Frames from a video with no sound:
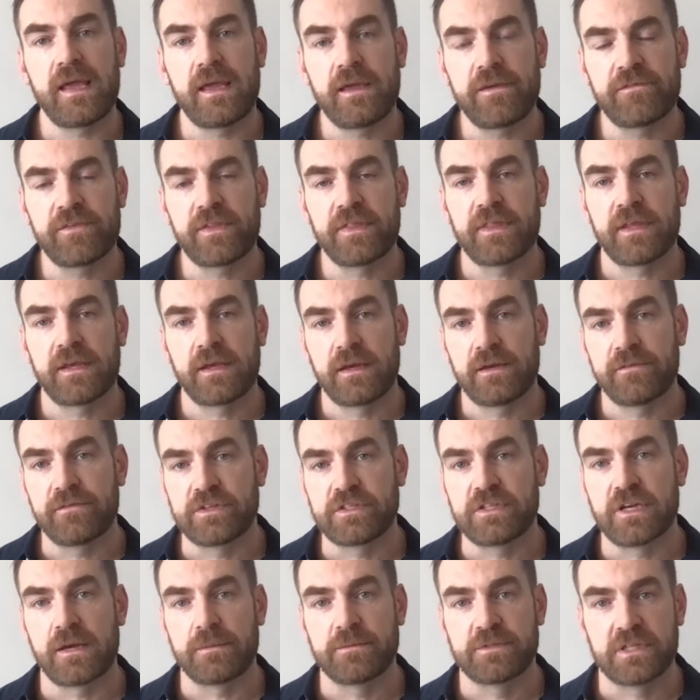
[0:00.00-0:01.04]
even then, every
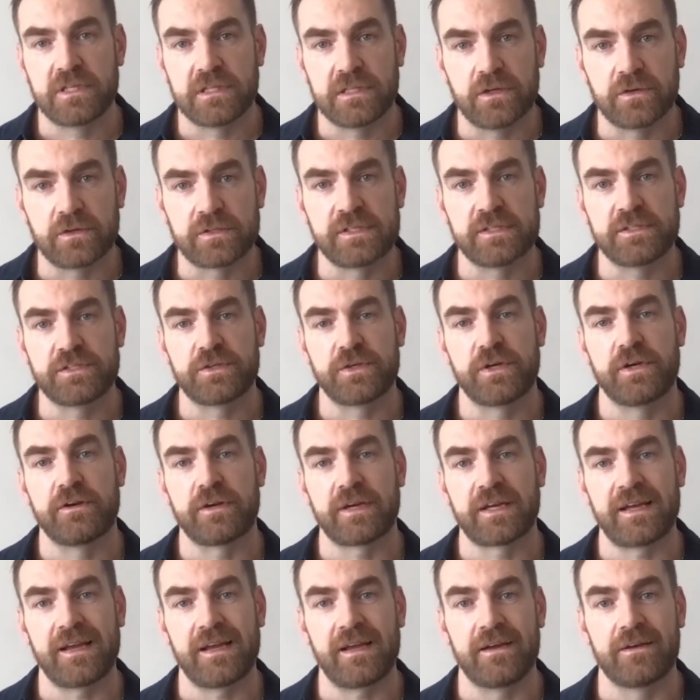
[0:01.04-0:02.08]
time she logs into her
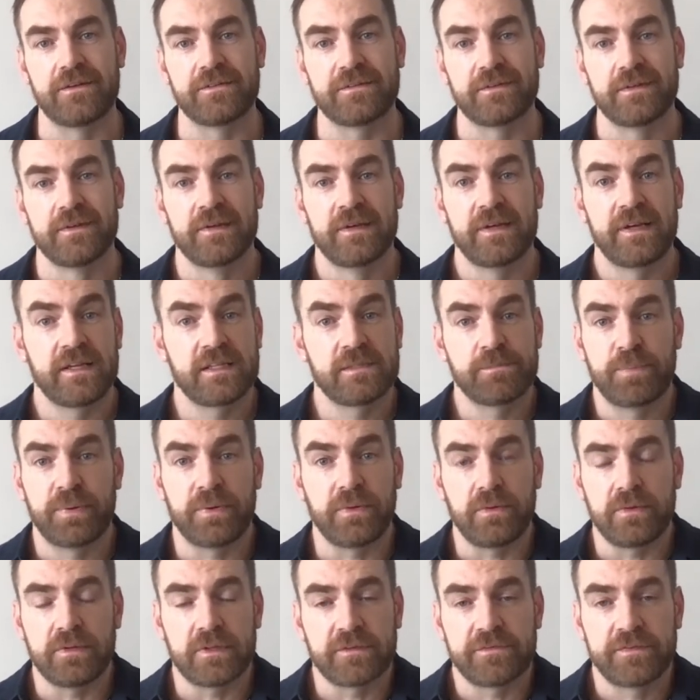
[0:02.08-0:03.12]
account, it's
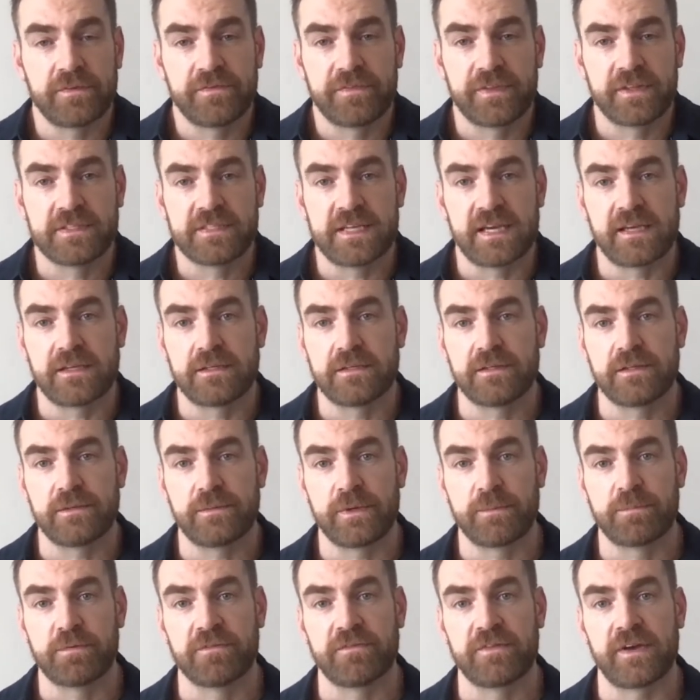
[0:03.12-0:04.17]
pulled off of the data that
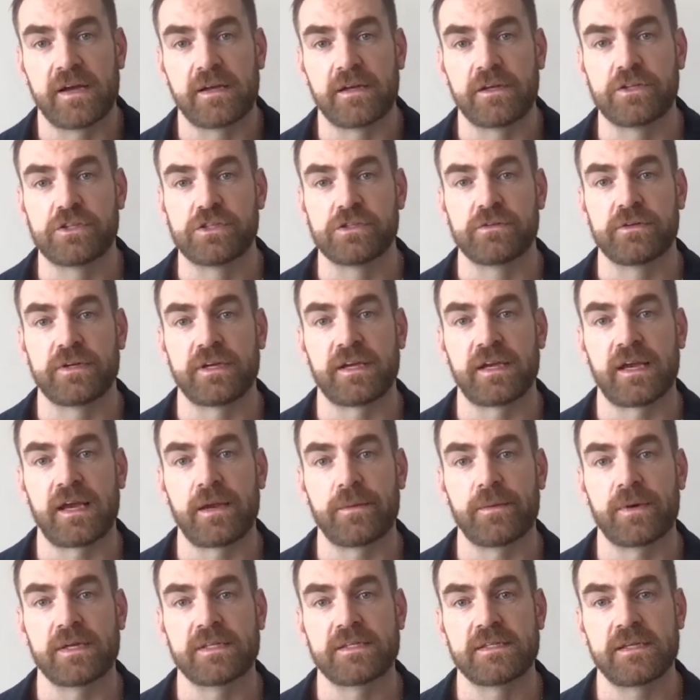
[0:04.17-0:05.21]
we provided during
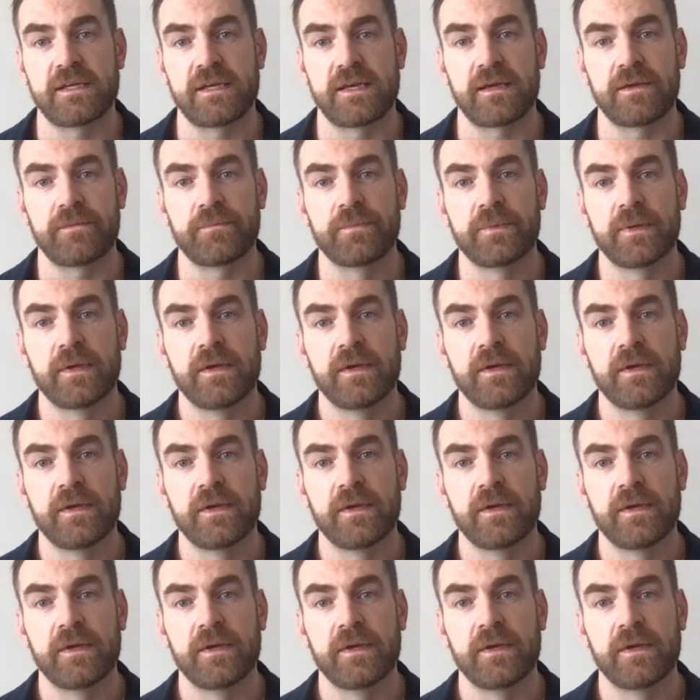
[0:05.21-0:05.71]
KYC.